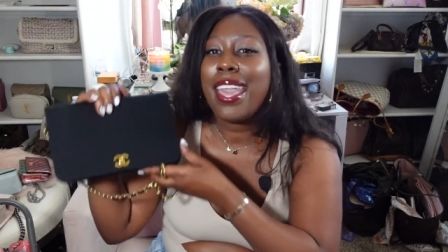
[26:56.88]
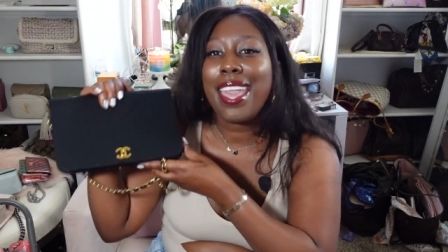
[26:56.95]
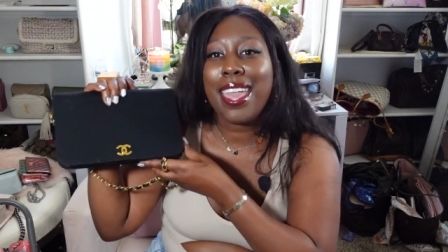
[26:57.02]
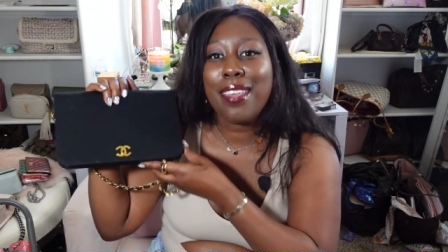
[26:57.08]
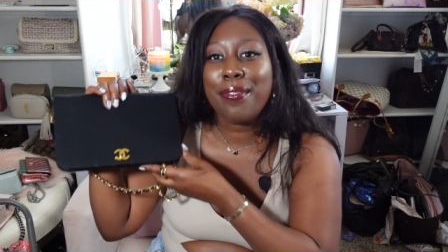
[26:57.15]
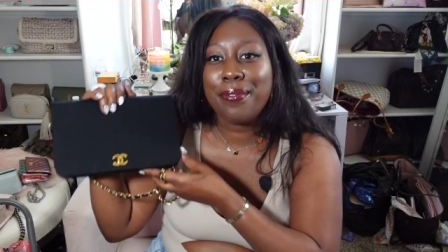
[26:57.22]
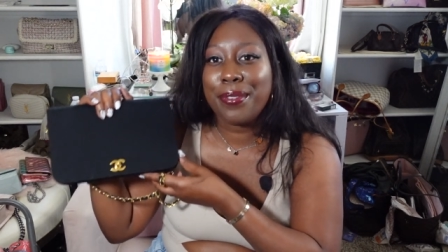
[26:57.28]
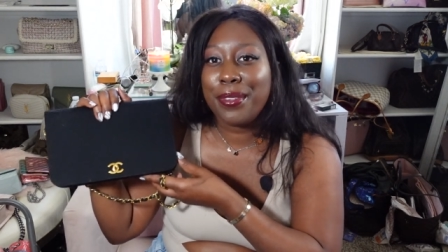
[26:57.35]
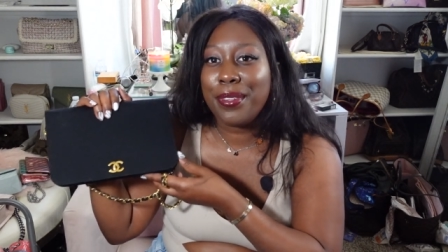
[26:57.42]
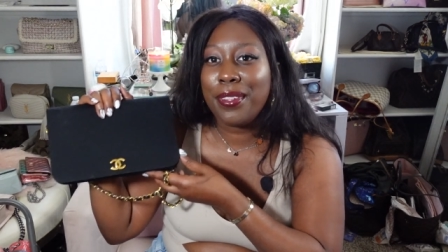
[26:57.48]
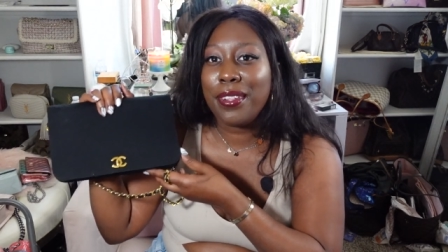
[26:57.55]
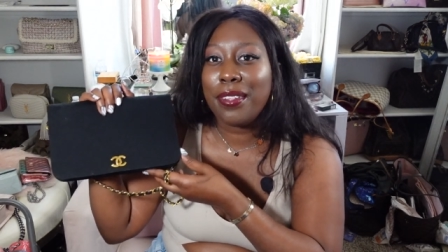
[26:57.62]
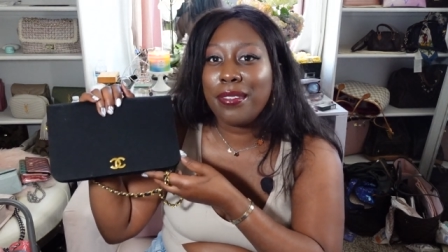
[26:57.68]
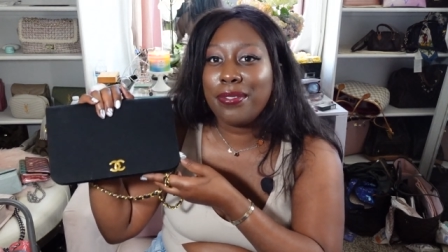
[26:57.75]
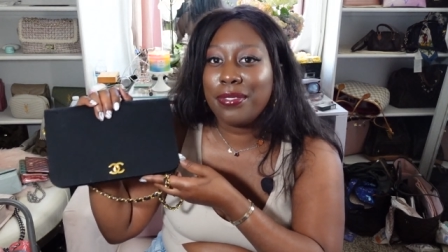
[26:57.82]
a
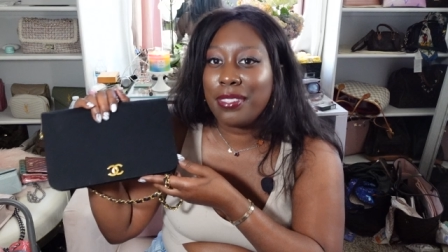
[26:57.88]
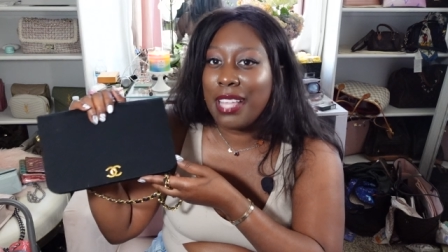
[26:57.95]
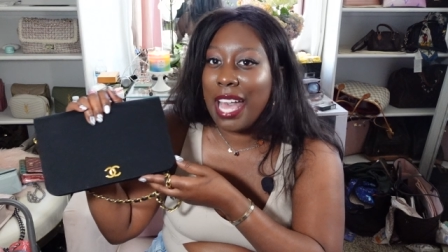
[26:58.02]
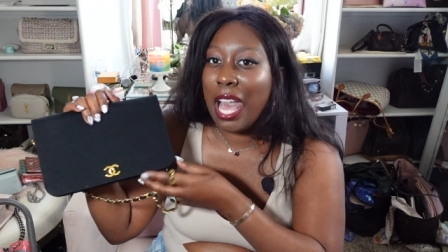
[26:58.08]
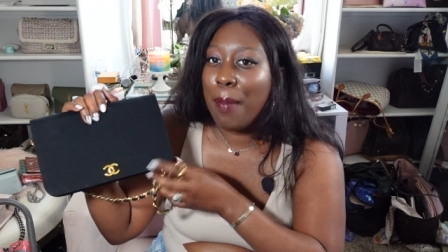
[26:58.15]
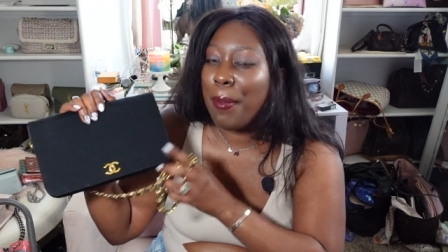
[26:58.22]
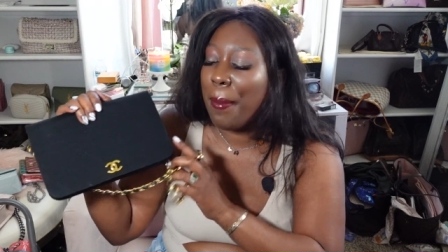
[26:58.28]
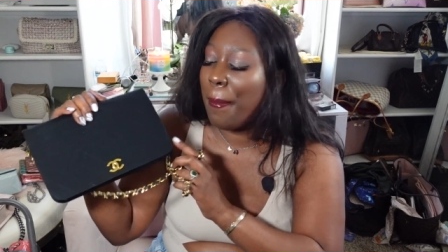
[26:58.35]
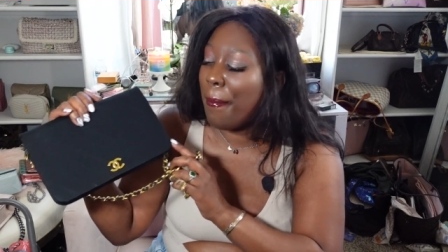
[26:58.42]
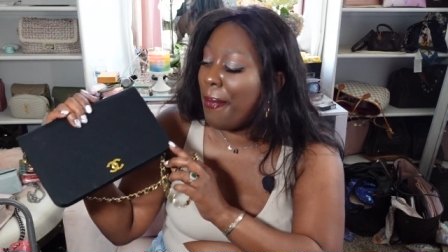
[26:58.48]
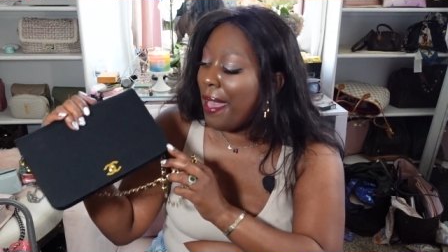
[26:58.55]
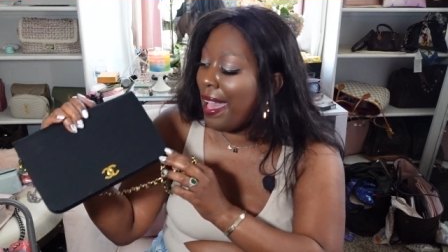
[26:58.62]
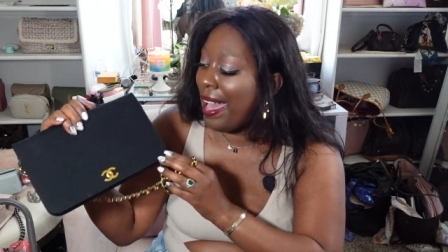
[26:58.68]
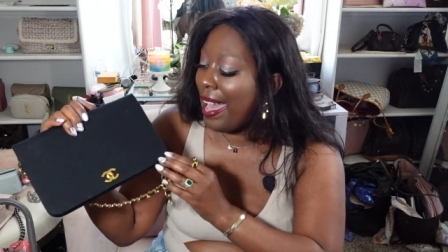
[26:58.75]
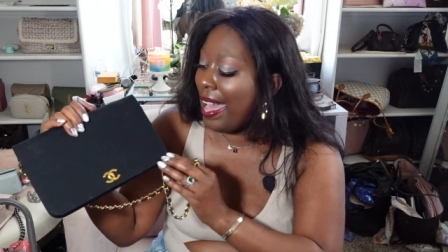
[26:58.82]
full flap
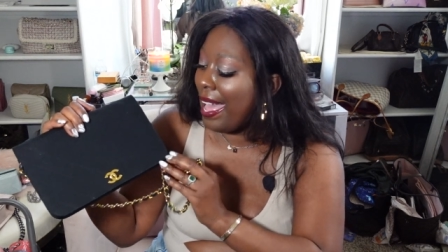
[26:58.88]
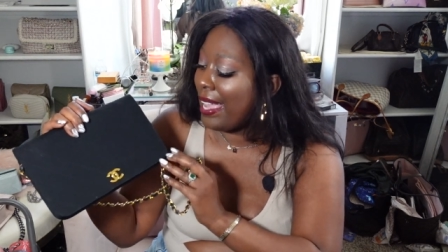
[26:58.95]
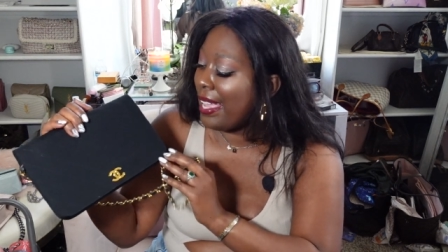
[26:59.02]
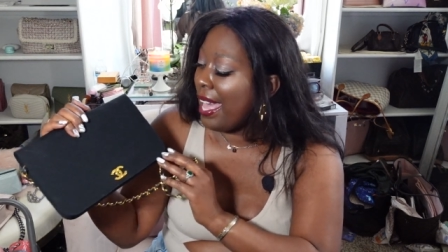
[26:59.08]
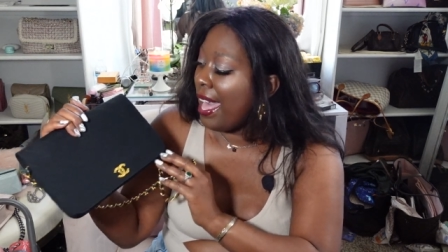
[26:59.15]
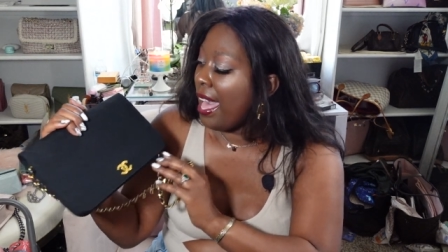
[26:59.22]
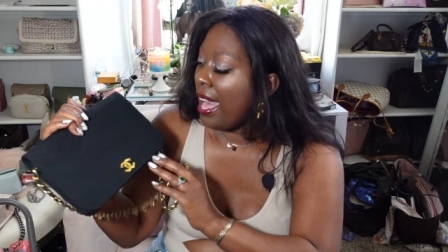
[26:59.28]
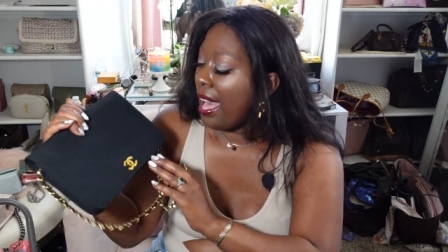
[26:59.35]
bag.